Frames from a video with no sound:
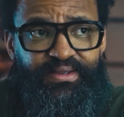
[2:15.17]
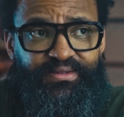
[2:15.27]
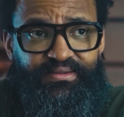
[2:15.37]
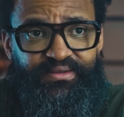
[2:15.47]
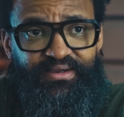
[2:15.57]

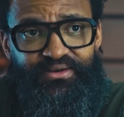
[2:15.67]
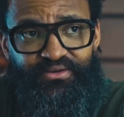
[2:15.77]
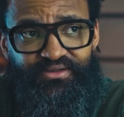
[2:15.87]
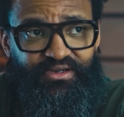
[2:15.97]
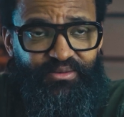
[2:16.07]
I
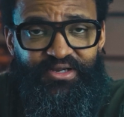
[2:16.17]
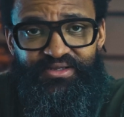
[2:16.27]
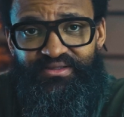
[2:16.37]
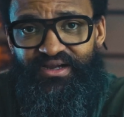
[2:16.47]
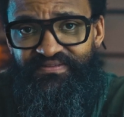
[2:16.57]
don't talk about
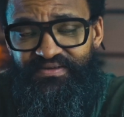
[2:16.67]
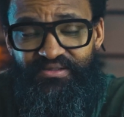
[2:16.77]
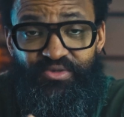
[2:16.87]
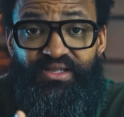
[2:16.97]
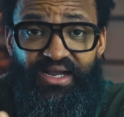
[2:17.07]
it often,
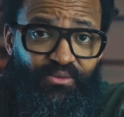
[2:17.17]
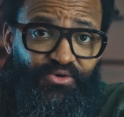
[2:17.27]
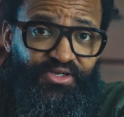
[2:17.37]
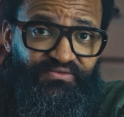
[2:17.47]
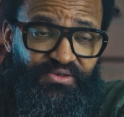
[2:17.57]
but I
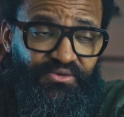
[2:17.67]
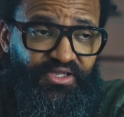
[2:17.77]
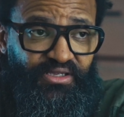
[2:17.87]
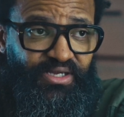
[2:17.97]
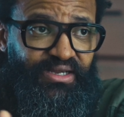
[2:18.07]
work in video
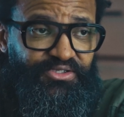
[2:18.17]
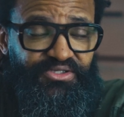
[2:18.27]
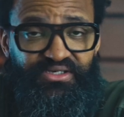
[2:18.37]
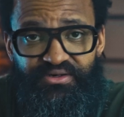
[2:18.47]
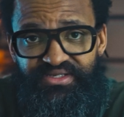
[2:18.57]
game. I
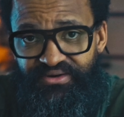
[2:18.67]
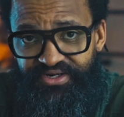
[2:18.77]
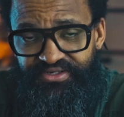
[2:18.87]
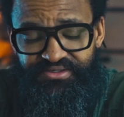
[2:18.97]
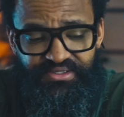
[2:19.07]
actually art
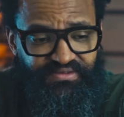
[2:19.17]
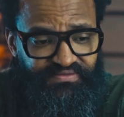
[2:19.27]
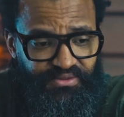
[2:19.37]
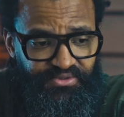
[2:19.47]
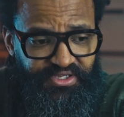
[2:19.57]
director in
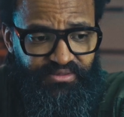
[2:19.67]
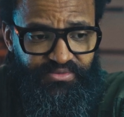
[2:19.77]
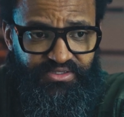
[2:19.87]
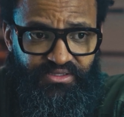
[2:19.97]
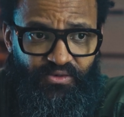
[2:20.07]
video games.
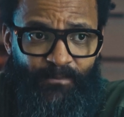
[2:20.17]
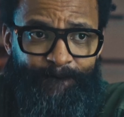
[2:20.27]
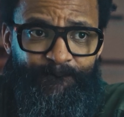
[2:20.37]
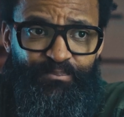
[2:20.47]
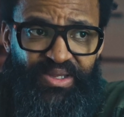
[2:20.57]
So
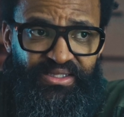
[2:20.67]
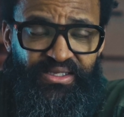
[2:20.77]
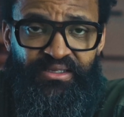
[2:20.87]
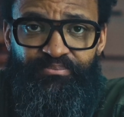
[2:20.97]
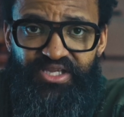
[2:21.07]

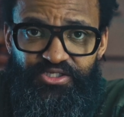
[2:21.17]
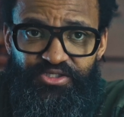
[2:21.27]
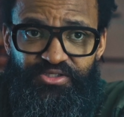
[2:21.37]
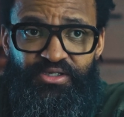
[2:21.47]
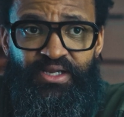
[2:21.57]
building a
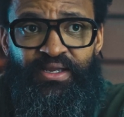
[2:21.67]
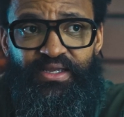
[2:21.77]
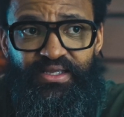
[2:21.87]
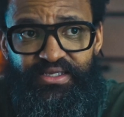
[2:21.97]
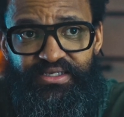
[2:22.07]
picture
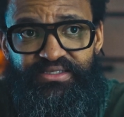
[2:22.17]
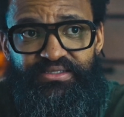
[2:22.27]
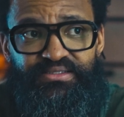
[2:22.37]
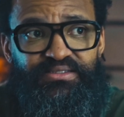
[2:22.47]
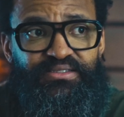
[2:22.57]

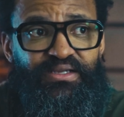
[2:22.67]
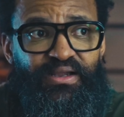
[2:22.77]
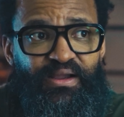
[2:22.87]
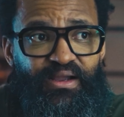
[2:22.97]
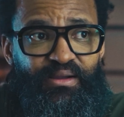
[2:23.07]
is
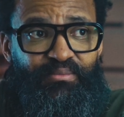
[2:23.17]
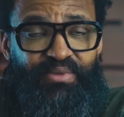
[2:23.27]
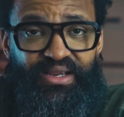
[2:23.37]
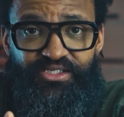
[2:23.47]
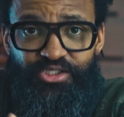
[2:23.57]

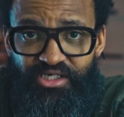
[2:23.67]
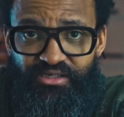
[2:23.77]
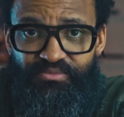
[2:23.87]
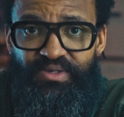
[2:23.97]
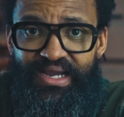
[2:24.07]
my
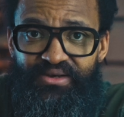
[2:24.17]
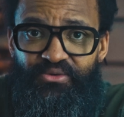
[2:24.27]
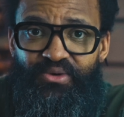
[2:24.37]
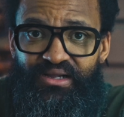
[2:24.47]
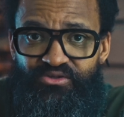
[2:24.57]
job. I
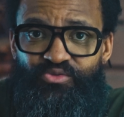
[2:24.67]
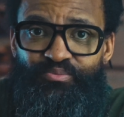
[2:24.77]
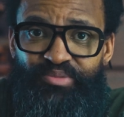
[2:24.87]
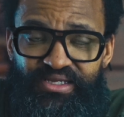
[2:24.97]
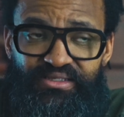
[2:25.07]
know how to
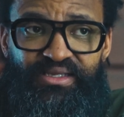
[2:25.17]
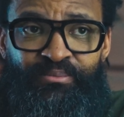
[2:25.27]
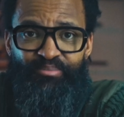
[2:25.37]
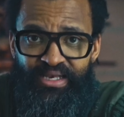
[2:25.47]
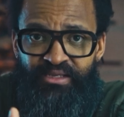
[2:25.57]
build
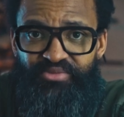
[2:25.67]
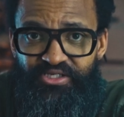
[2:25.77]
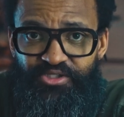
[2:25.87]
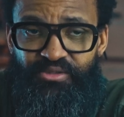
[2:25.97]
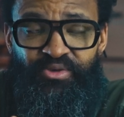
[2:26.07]
compelling
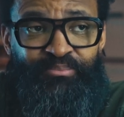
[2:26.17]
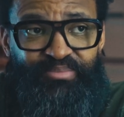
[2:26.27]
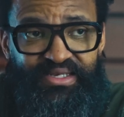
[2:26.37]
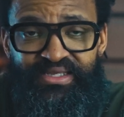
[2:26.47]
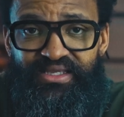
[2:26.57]
picture,
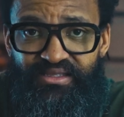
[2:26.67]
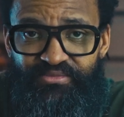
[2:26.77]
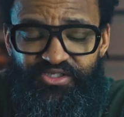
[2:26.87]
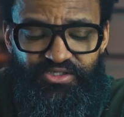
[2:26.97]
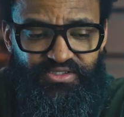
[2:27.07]
compelling
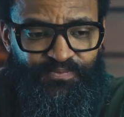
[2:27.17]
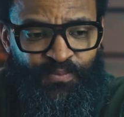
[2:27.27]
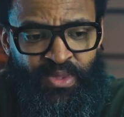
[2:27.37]
images.